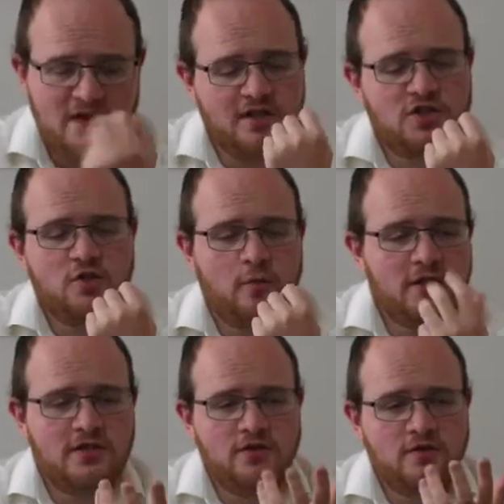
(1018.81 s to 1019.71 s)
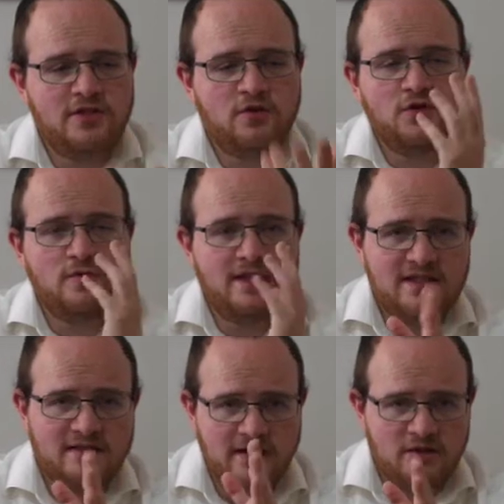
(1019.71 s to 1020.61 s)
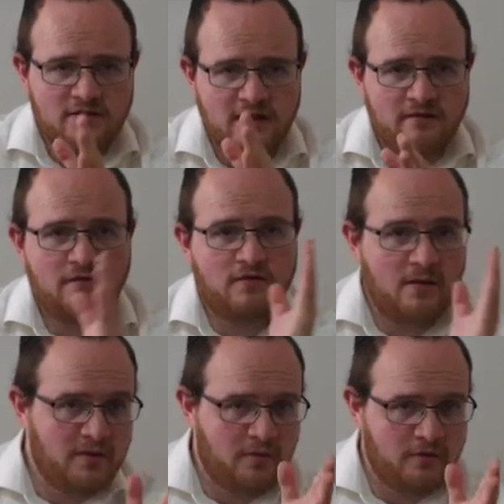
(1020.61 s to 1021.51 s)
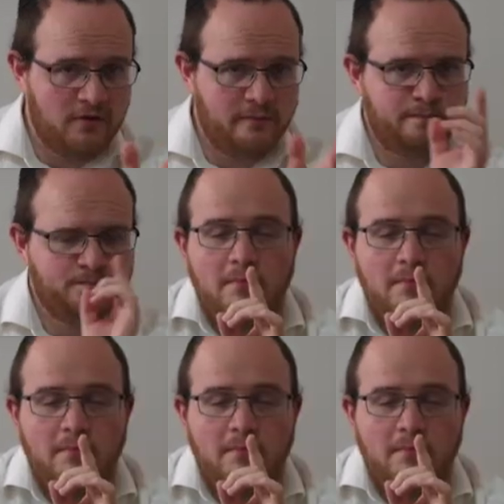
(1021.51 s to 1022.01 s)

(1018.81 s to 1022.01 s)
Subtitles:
And so you want to do is you want to insulate yourself from the balloon